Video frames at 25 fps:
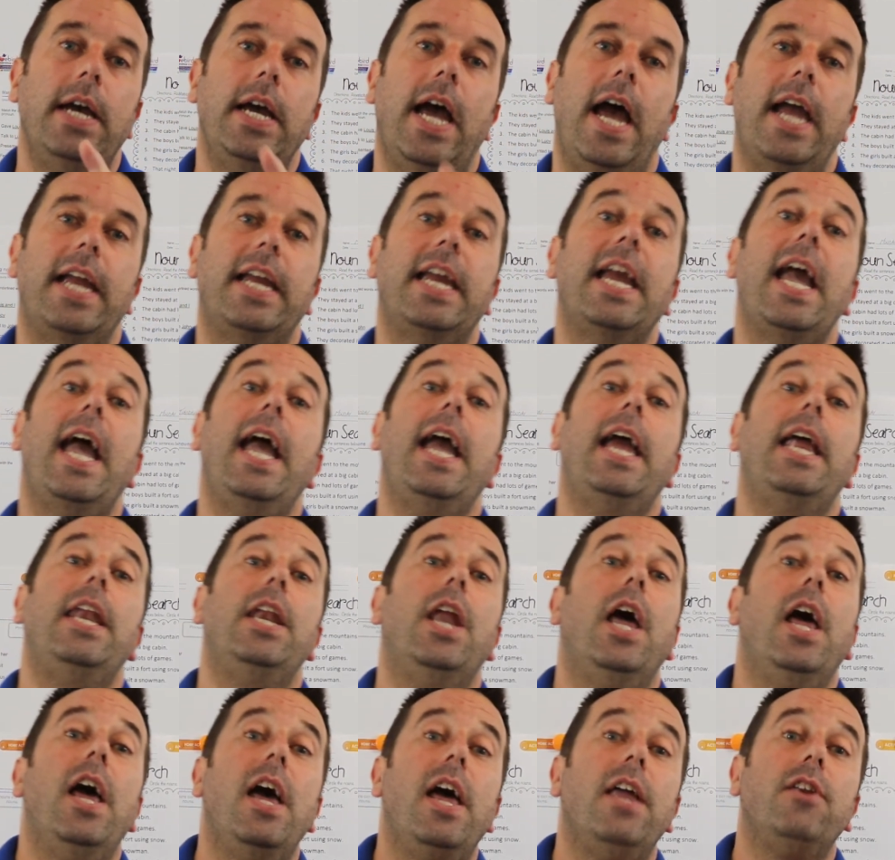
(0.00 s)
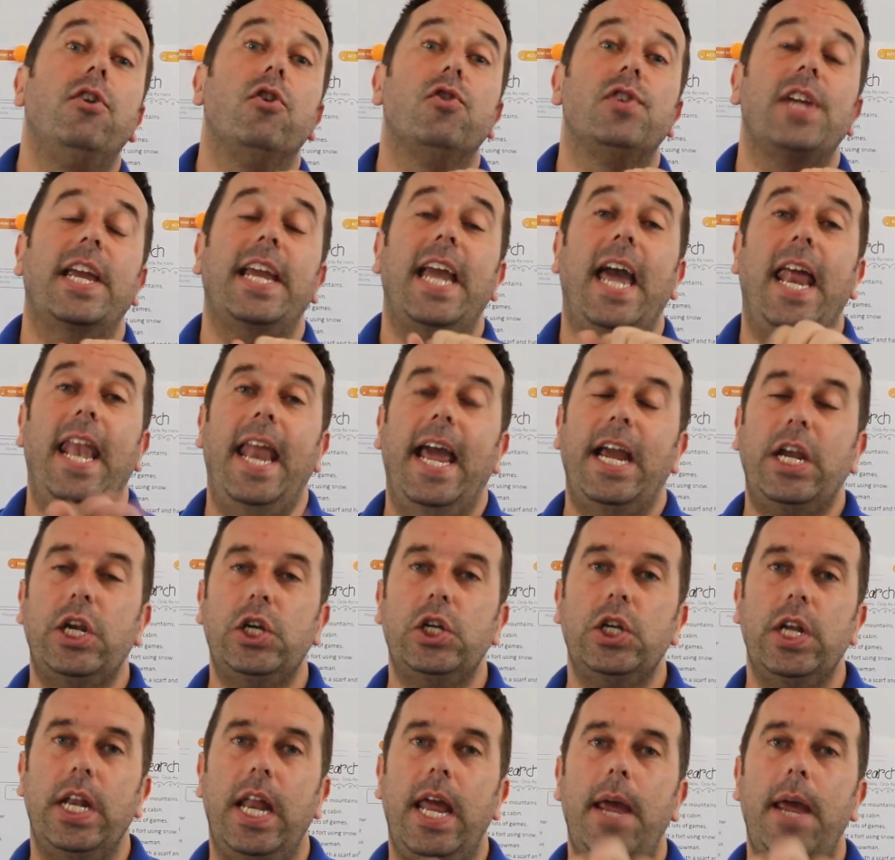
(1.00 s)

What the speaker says: Again, there's a connection.